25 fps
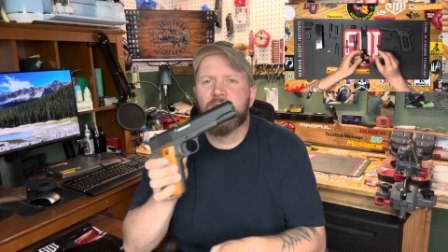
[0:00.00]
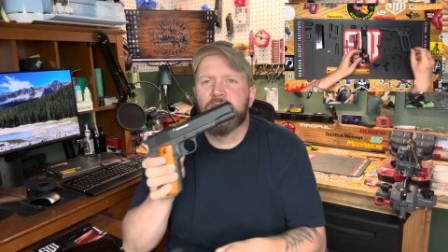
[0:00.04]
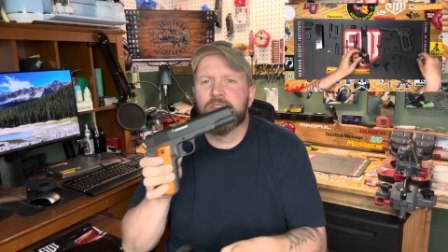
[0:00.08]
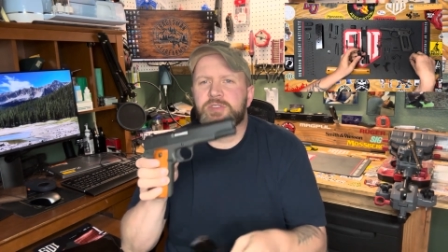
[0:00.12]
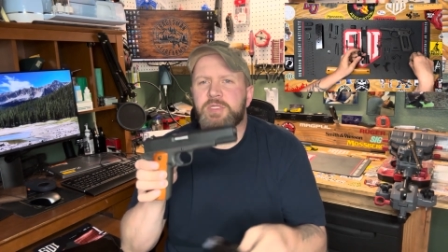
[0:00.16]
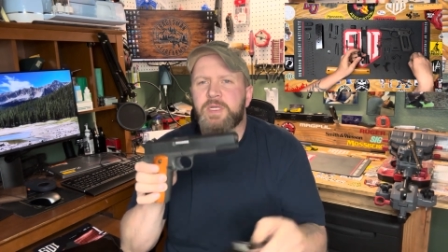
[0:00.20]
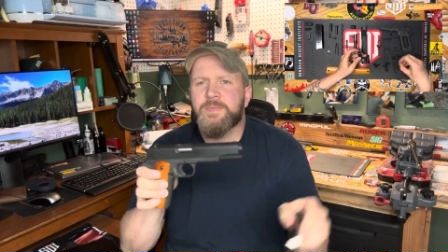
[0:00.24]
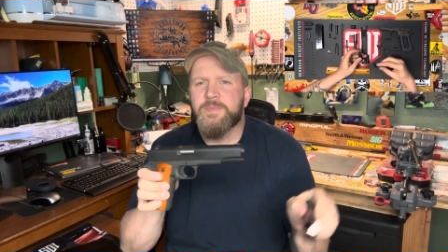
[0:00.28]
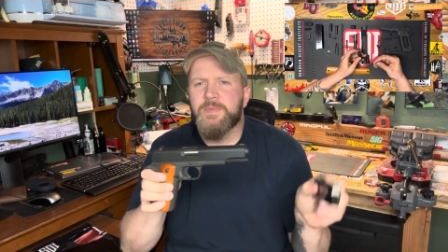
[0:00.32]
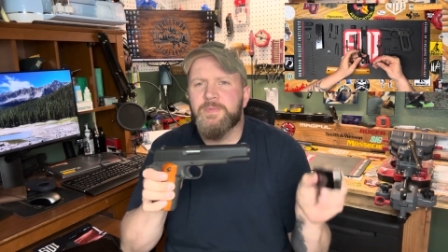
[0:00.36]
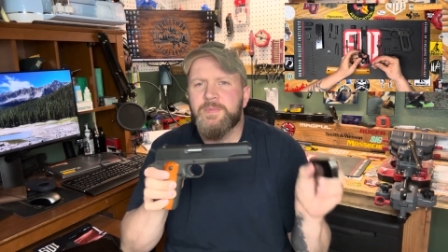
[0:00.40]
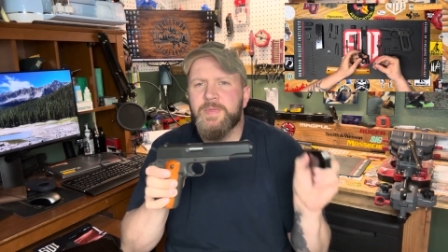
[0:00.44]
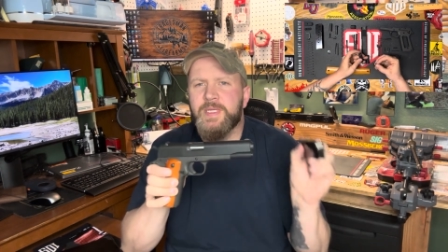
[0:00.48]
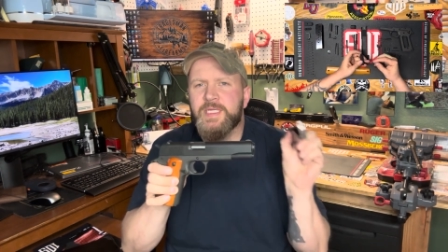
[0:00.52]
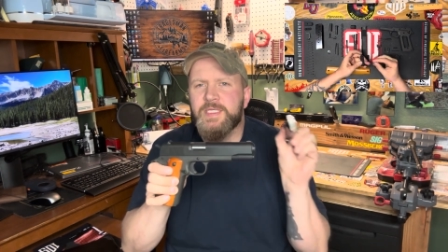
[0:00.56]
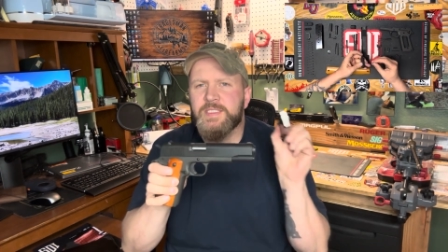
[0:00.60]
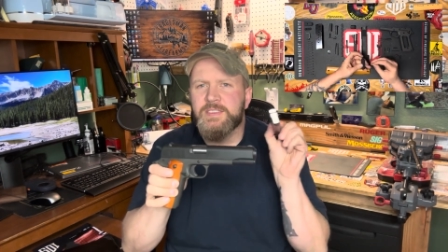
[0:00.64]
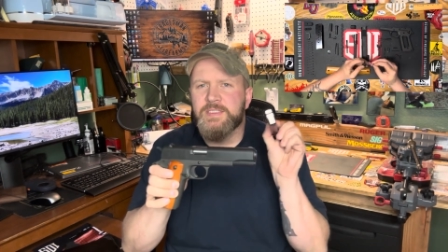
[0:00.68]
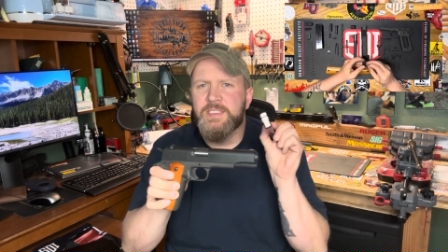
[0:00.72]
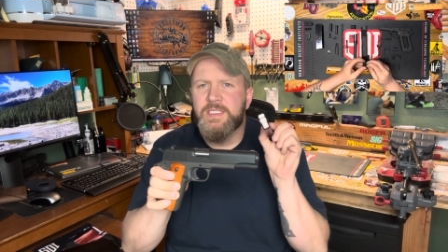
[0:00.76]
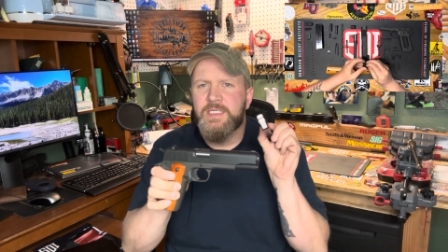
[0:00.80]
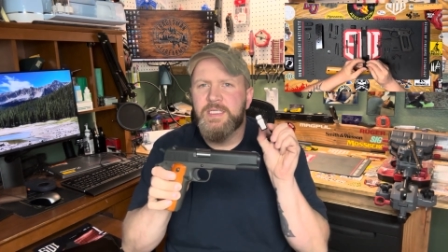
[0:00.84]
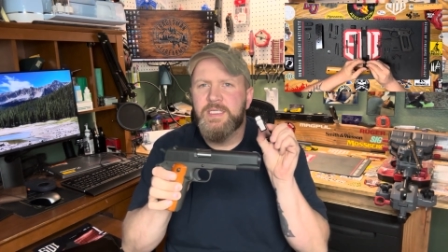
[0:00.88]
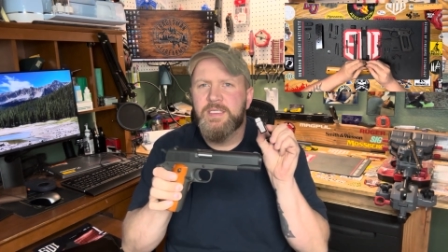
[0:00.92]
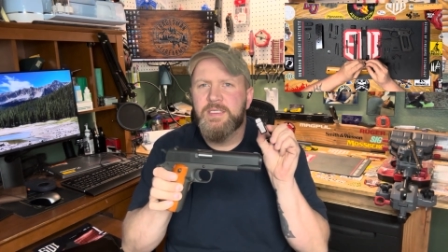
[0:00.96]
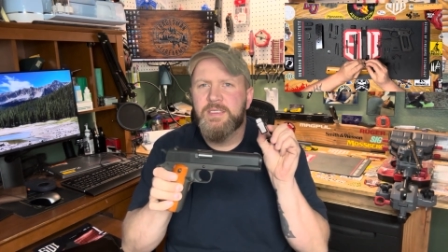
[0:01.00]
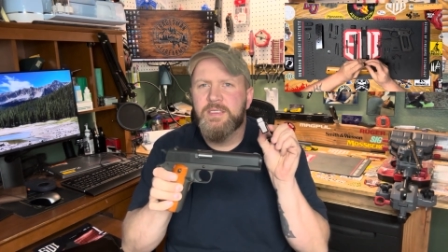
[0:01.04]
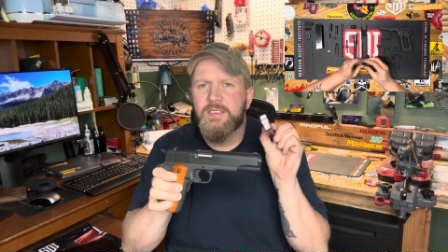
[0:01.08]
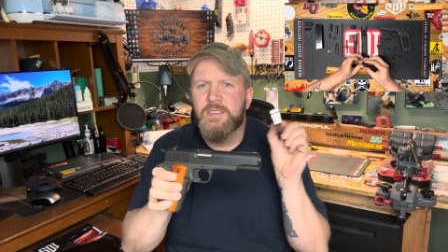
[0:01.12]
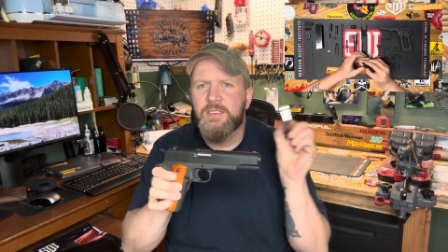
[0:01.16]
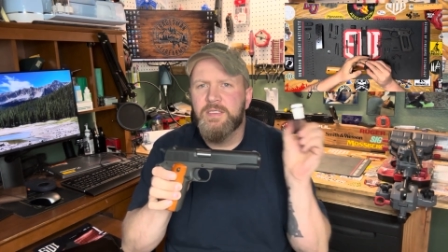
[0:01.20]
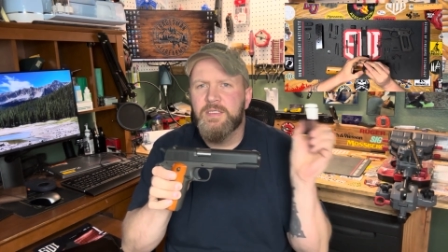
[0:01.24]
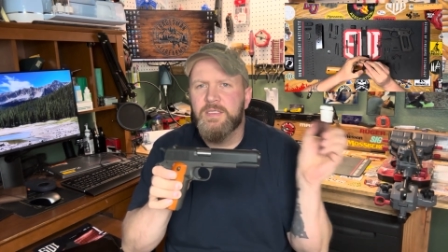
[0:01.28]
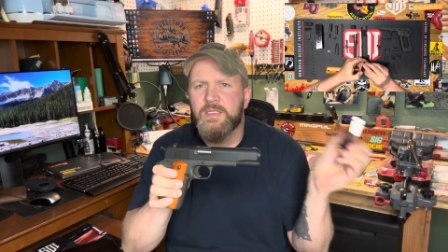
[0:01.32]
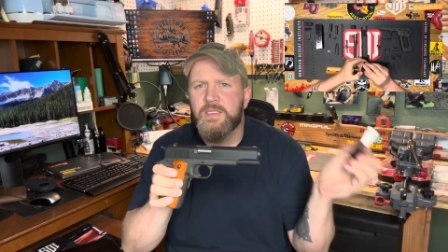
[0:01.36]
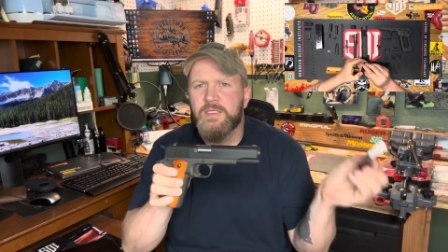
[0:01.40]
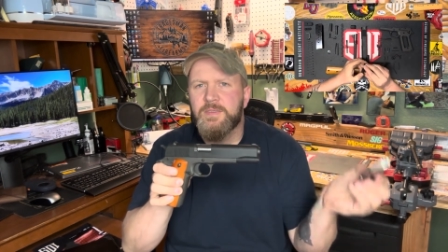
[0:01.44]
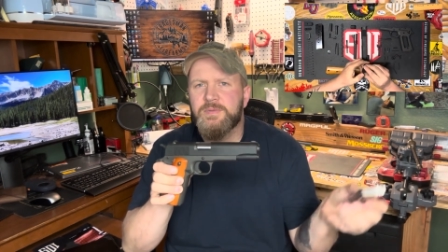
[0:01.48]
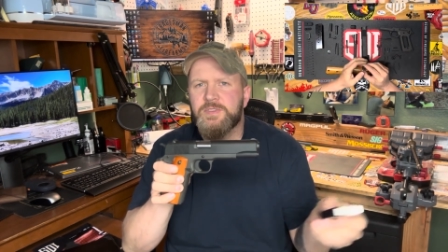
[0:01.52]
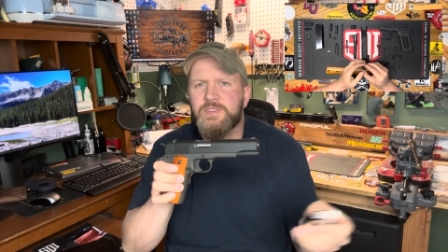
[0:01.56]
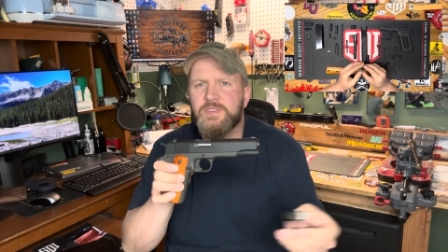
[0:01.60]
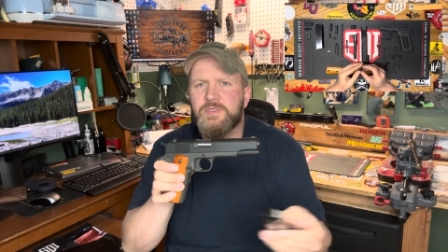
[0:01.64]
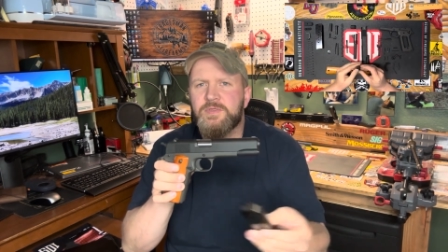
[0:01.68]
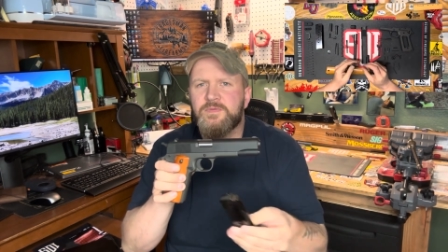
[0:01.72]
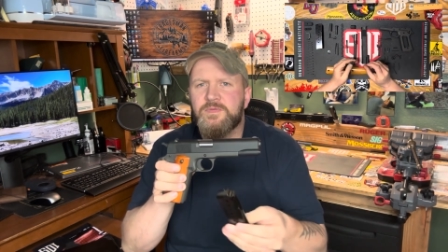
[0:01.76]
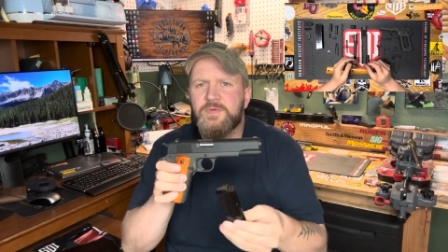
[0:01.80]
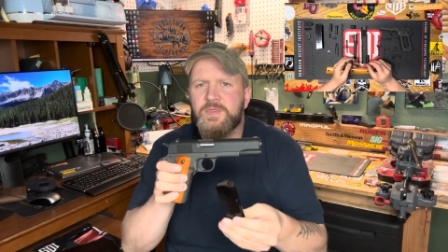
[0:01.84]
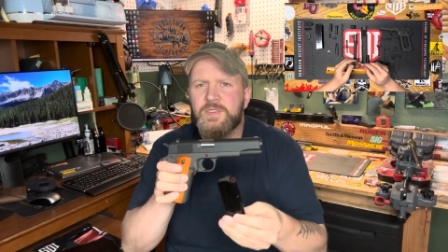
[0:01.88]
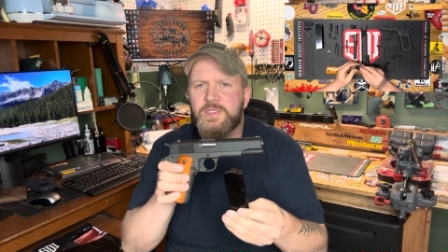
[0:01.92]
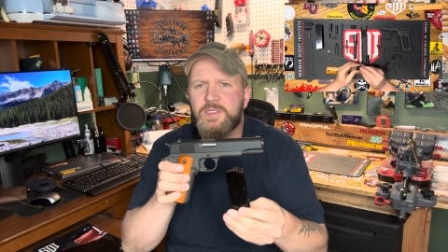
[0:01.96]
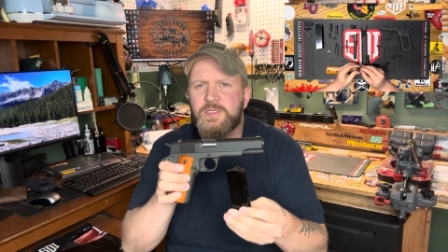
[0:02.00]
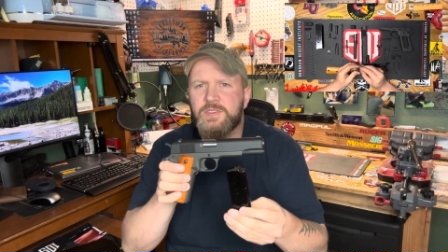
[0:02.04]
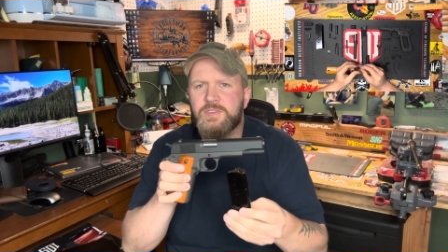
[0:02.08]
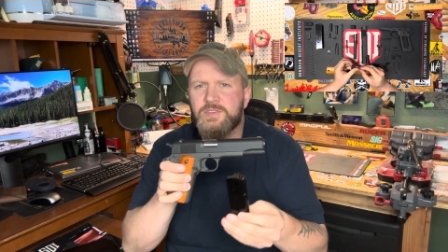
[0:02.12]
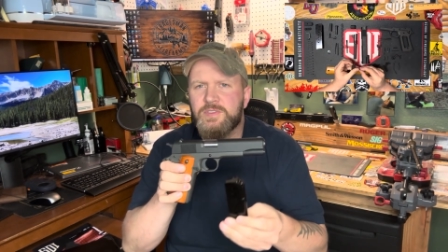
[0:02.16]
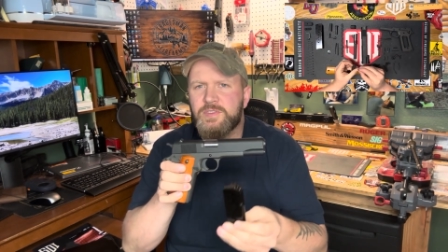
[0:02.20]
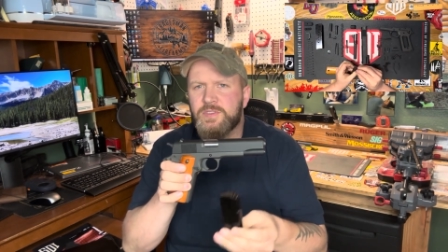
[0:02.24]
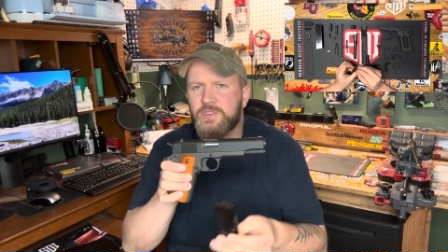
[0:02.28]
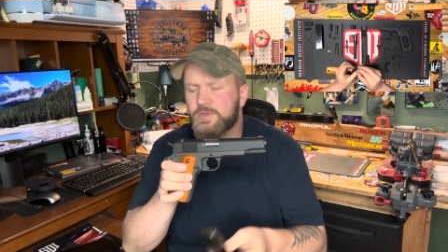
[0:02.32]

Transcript: Drop the magazine, Observe that there's